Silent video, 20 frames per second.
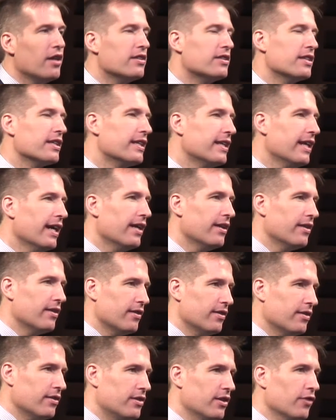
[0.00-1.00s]
to
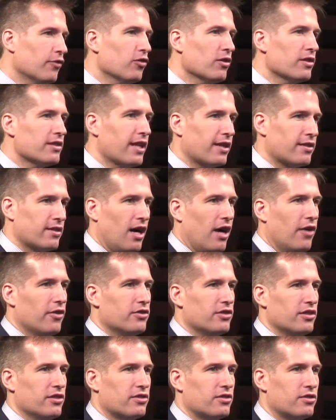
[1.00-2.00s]
get different
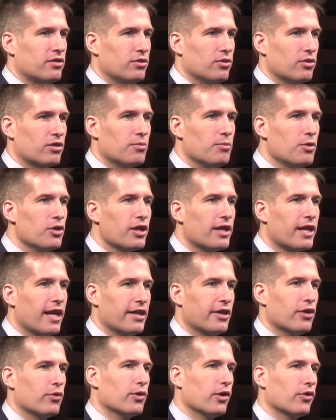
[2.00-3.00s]
technologies to
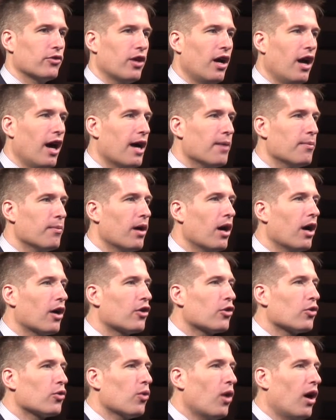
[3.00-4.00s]
communicate in real time
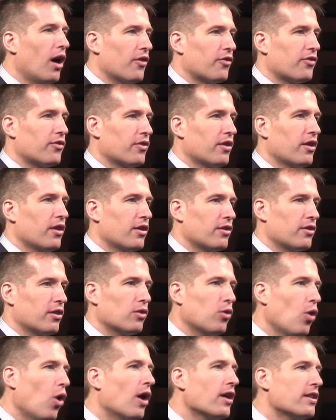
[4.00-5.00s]
across the
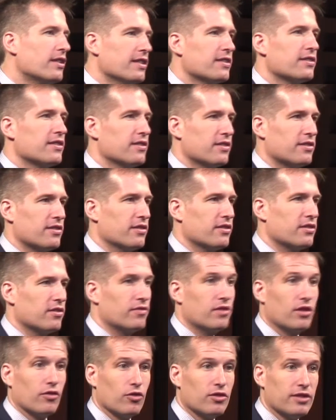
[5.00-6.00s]
long distances
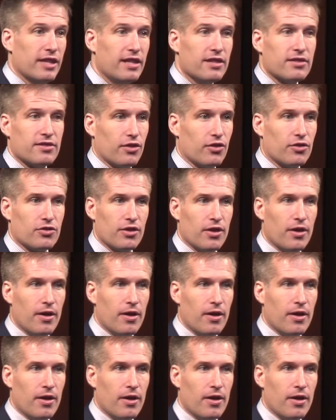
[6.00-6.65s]
of different data centers.